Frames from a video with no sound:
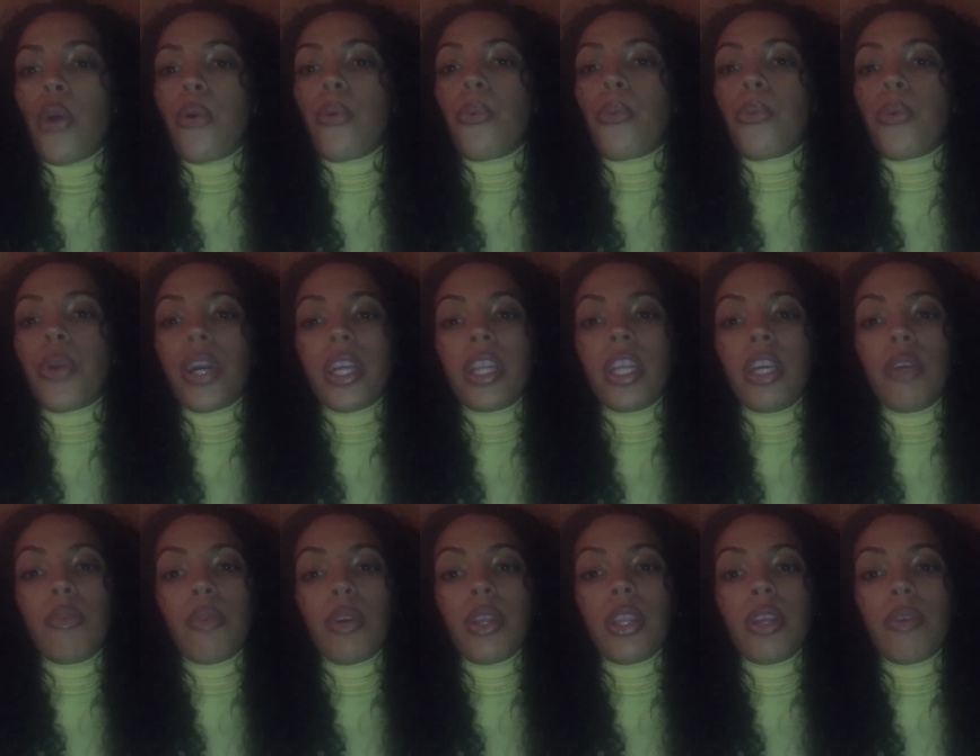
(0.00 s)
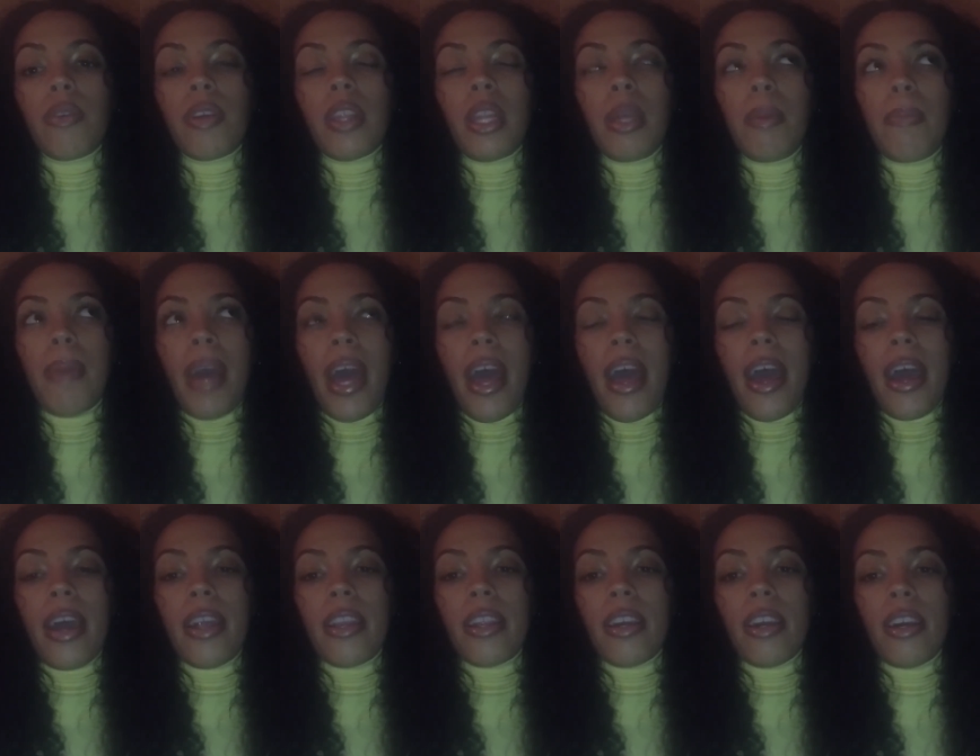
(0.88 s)
really
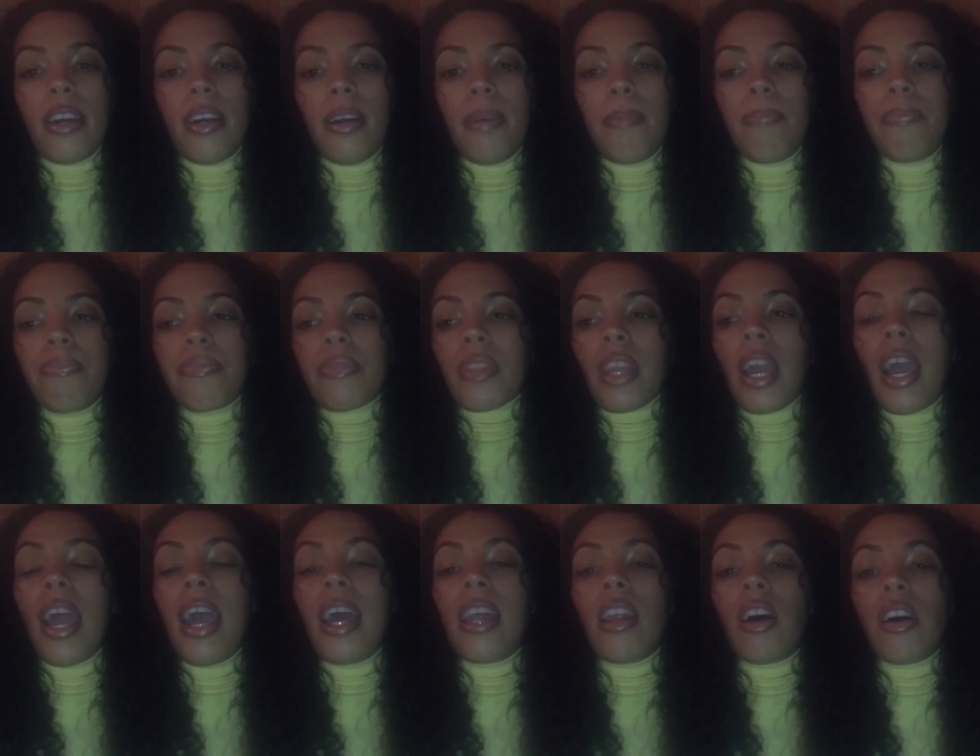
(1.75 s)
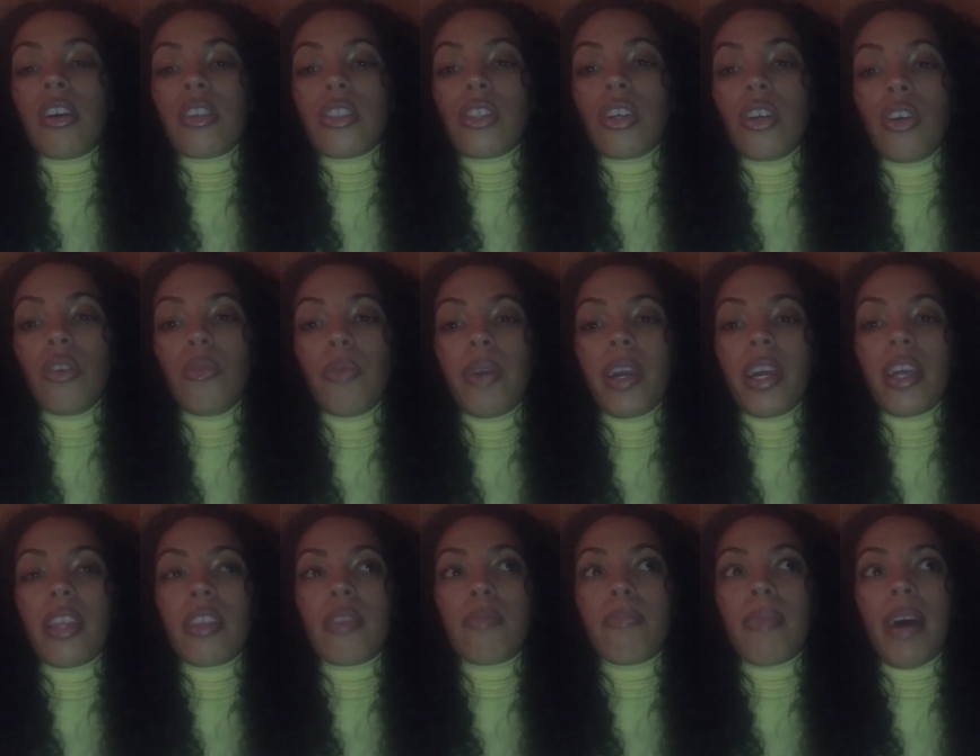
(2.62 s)
bad. And also
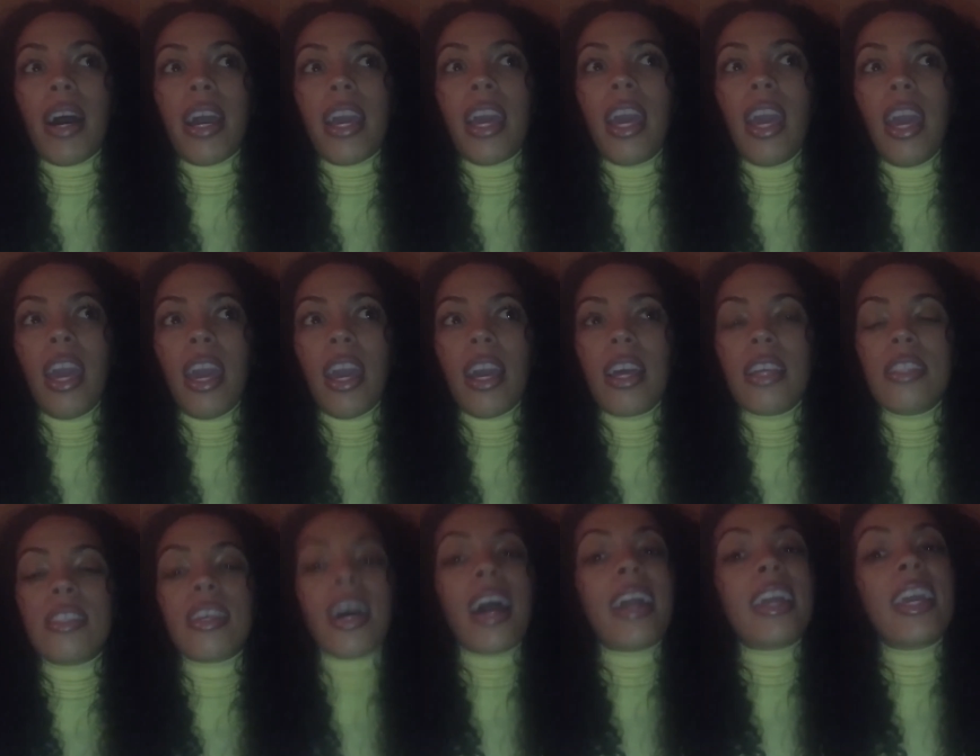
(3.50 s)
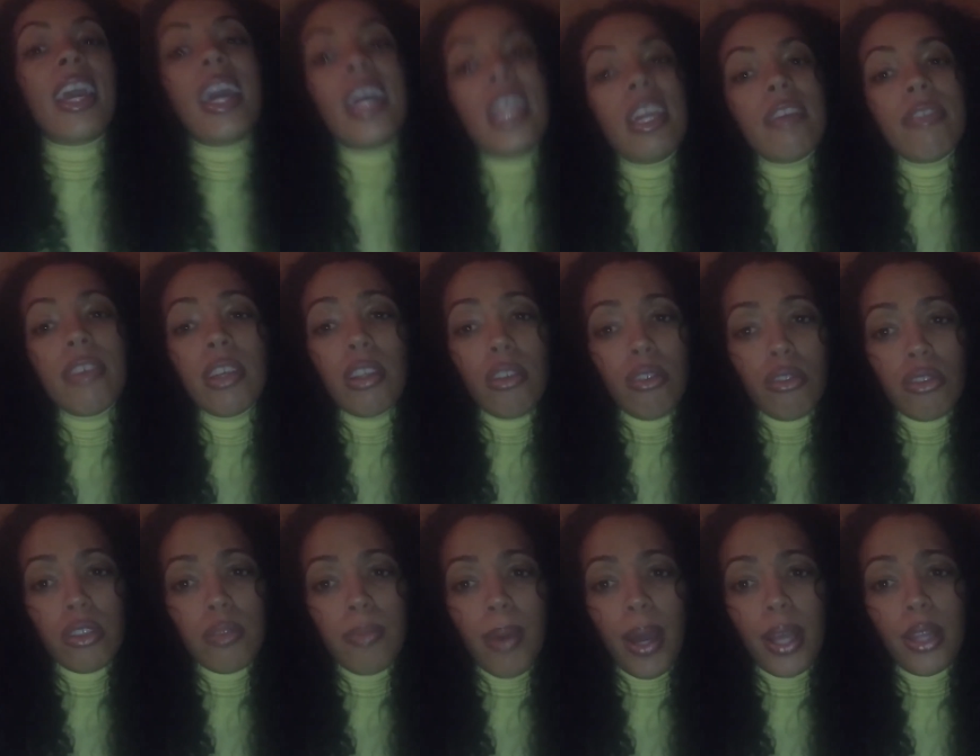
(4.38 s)
with my hands, I can't even
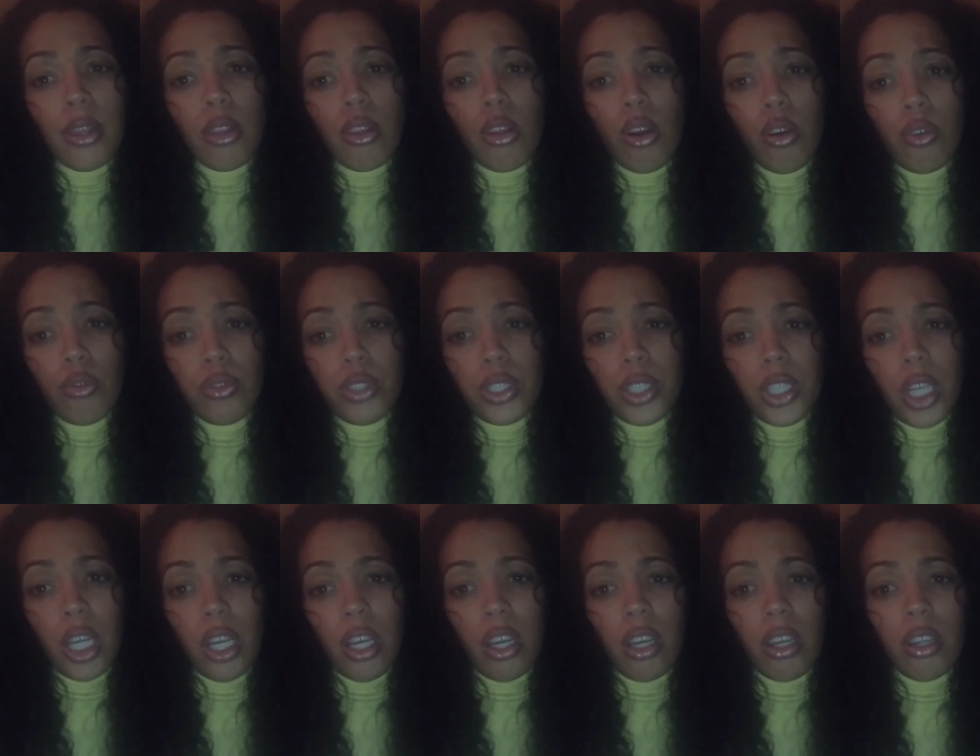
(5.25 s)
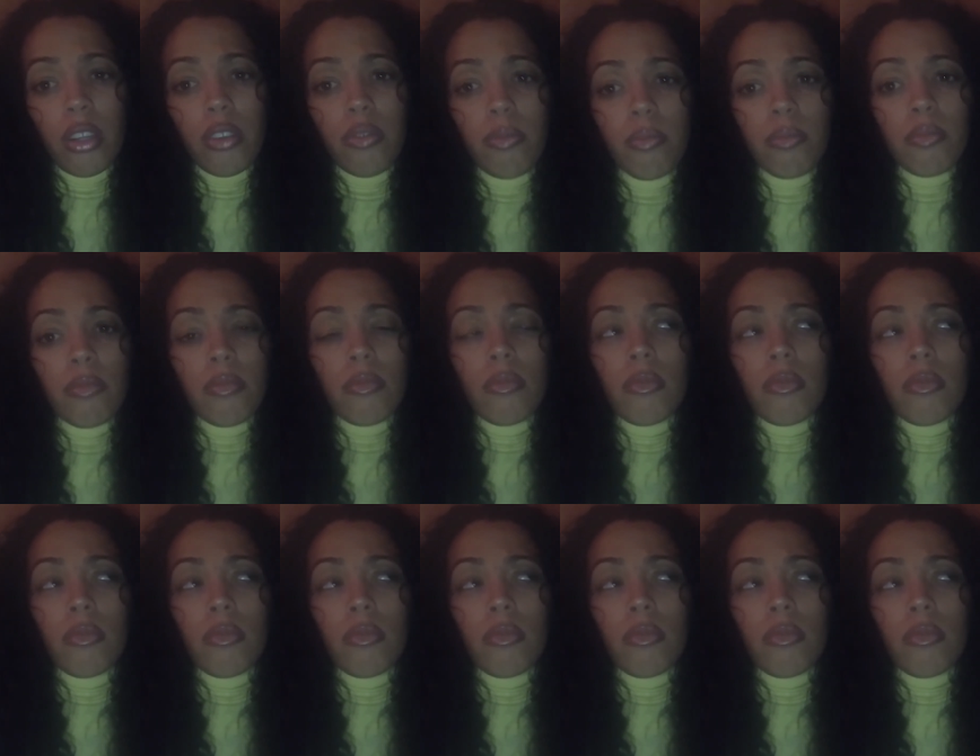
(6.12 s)
use my lotion.